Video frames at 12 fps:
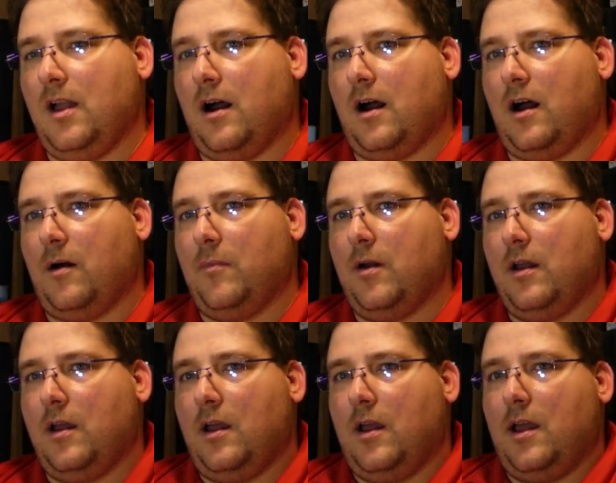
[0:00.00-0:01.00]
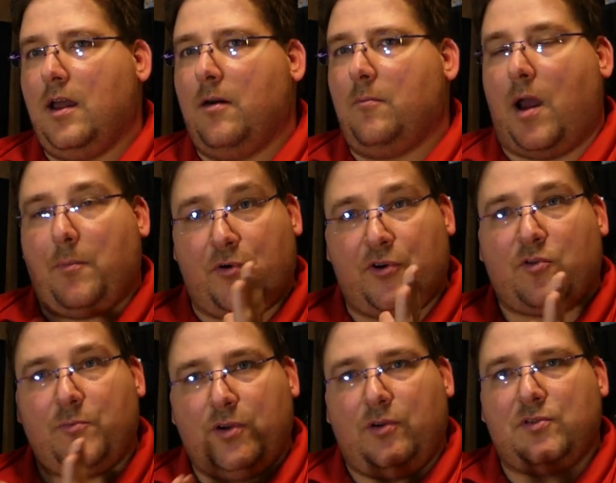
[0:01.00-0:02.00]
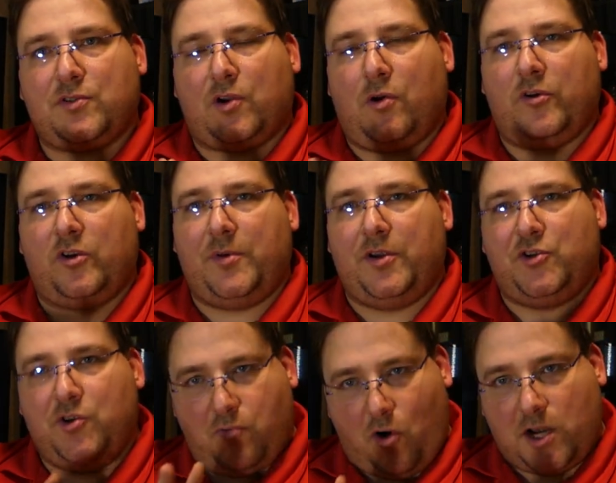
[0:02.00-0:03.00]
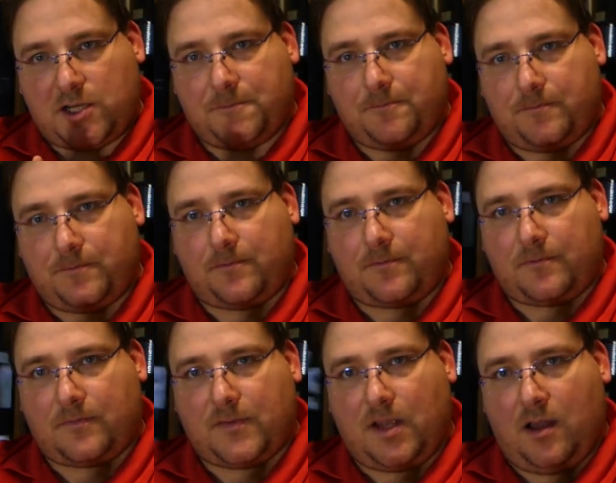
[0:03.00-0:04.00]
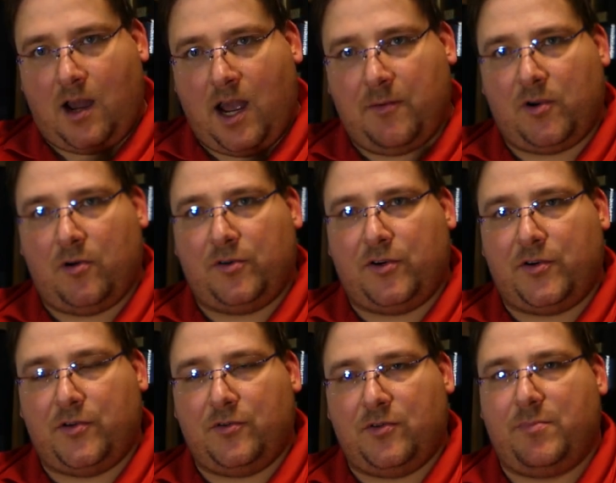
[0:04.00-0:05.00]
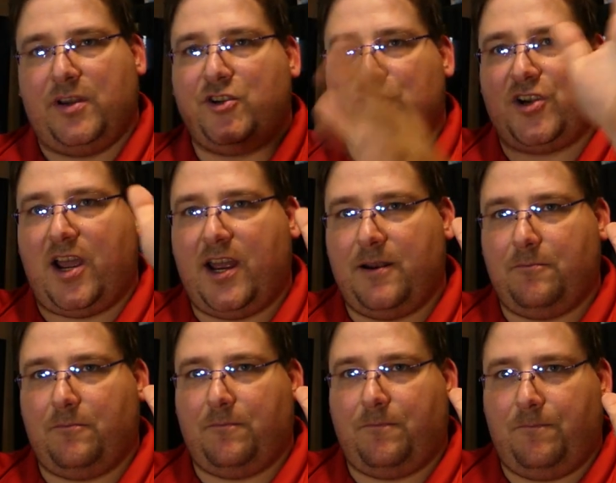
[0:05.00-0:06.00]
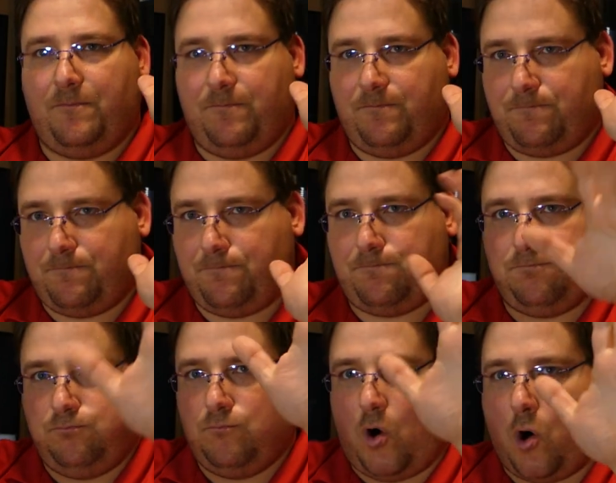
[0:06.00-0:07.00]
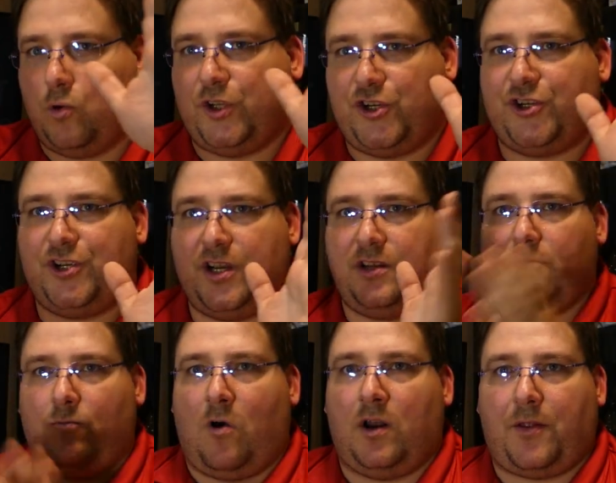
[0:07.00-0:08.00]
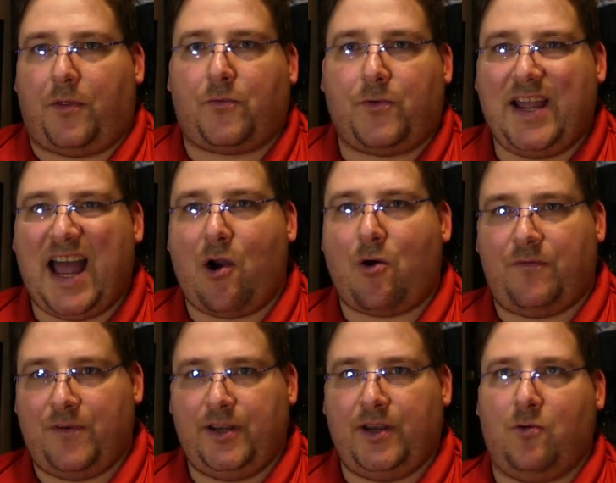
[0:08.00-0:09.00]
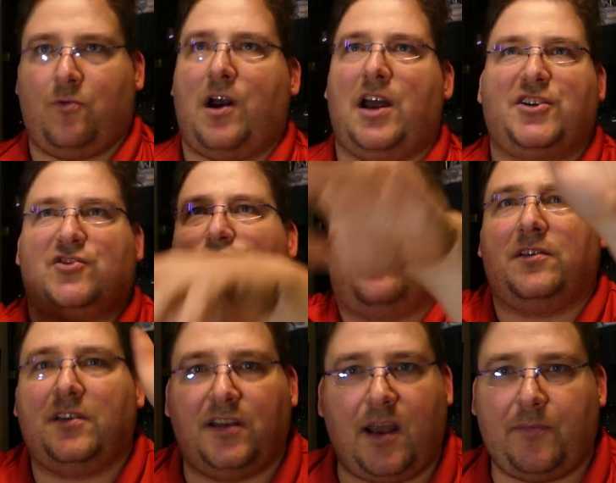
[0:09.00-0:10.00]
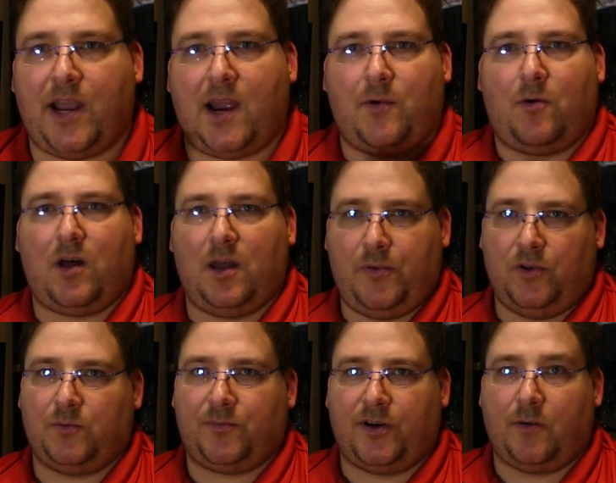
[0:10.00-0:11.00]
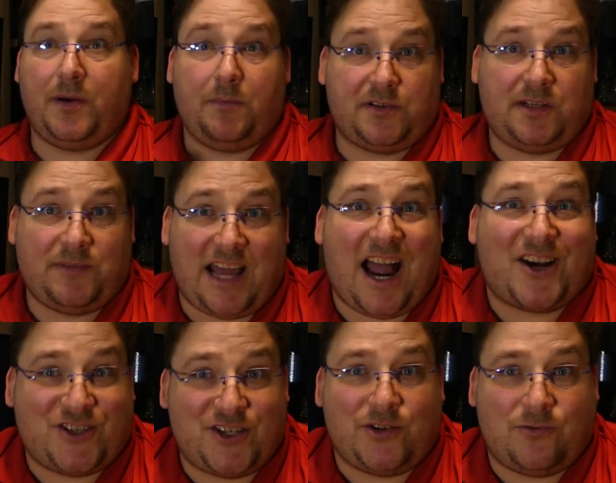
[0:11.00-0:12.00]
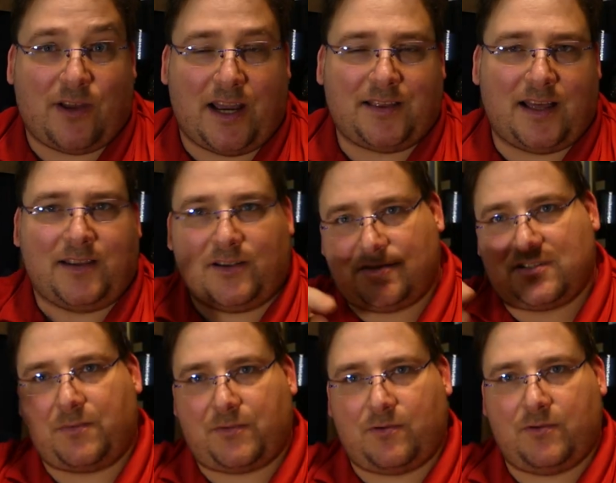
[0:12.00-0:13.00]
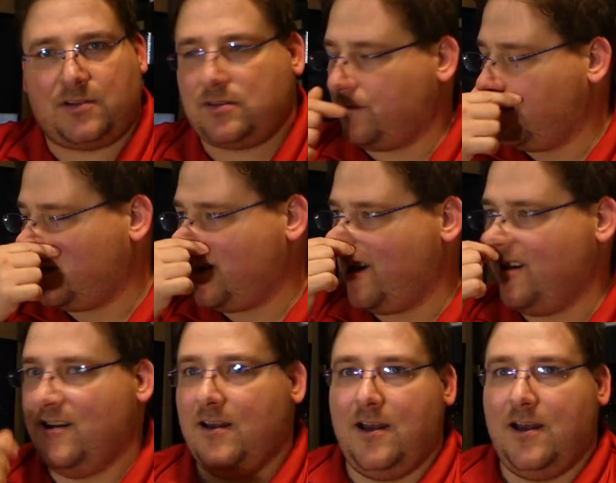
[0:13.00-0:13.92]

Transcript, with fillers: Um, my printer builds are going to be two-part. I'm going to do the big giant holy shit one to three hour video where I just run the damn camera while I build a printer. People seem to actually do like that. They'll skip through it and stuff like that.